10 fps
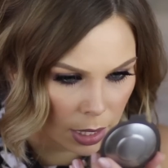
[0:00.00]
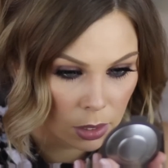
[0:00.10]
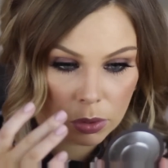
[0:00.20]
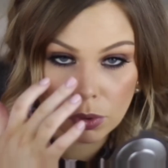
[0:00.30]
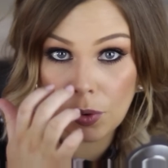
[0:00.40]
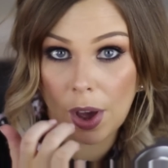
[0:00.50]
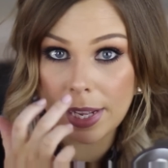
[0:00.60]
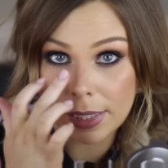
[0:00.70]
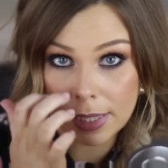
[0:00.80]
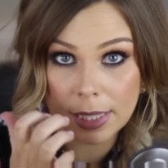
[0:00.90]
It looks
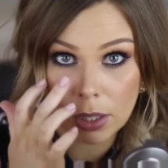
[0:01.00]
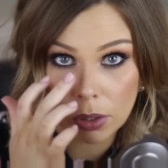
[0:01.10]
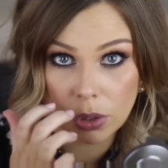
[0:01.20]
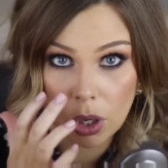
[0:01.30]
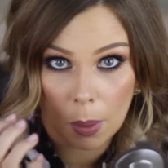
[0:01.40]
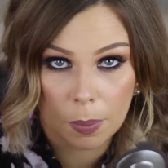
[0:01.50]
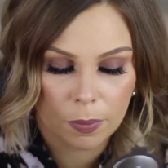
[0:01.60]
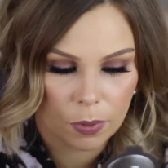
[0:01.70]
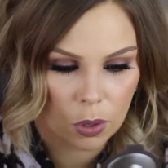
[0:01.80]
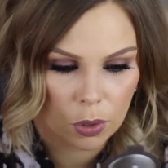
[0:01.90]
fine sitting on top
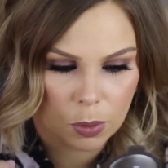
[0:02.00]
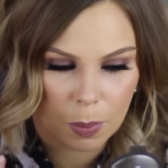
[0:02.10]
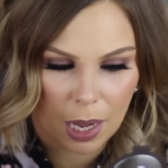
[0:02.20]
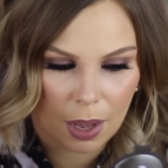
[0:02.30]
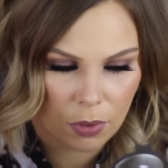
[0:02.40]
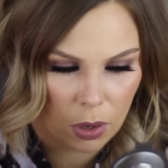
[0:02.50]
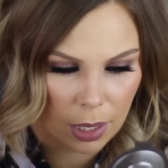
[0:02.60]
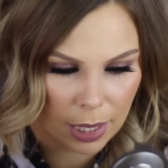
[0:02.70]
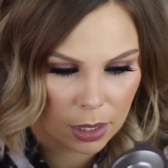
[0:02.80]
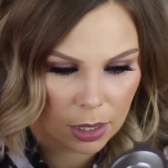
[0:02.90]
of the nose, but I have
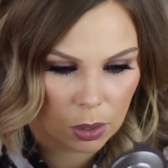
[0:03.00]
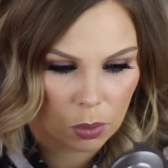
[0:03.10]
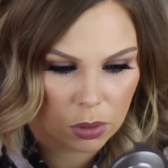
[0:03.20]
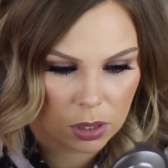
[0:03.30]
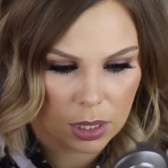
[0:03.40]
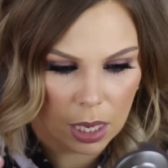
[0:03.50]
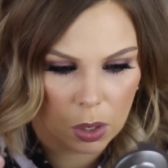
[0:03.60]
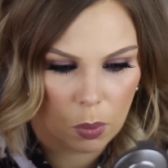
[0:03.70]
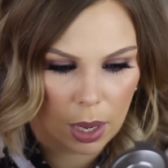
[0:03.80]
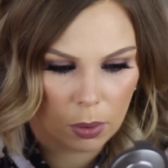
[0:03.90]
got like it
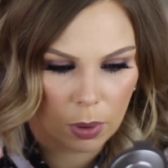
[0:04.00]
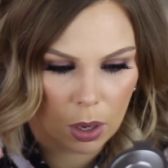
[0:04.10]
set quite